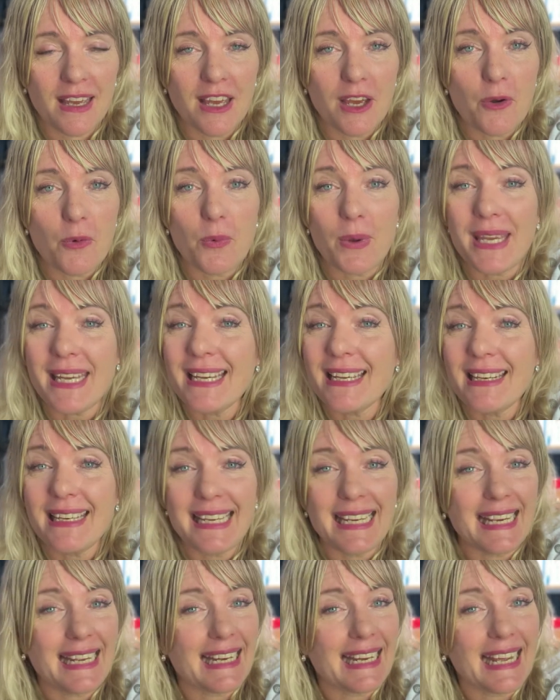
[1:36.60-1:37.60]
We can
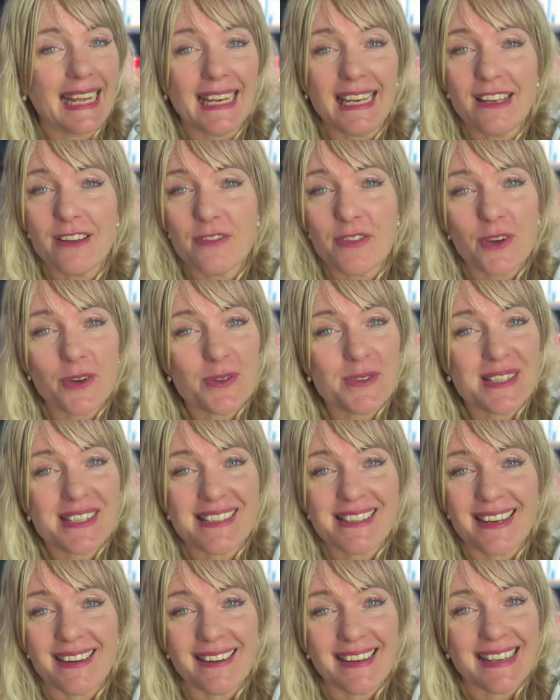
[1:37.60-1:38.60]
eat any of those
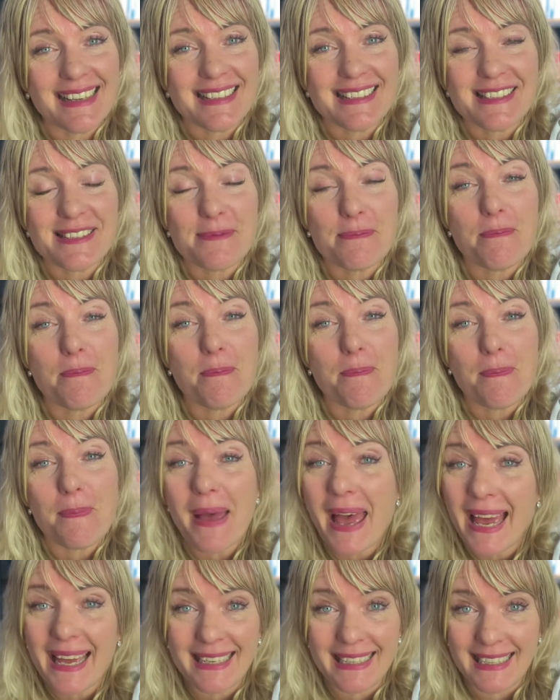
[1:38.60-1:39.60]
diets
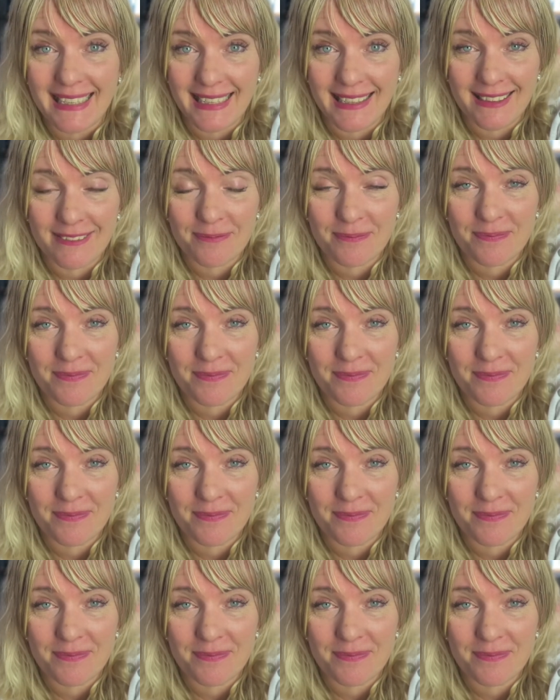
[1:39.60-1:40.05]
badly.